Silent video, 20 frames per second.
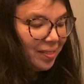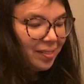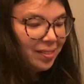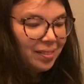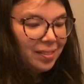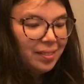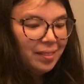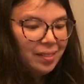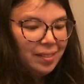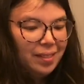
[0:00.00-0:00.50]

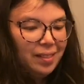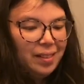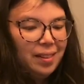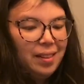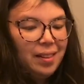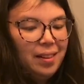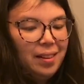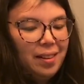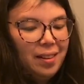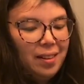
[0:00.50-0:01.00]

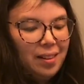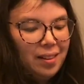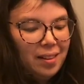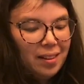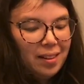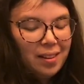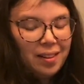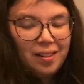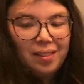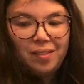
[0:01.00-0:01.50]

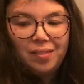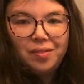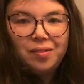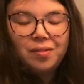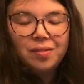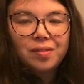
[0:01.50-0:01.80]
Nothing is said.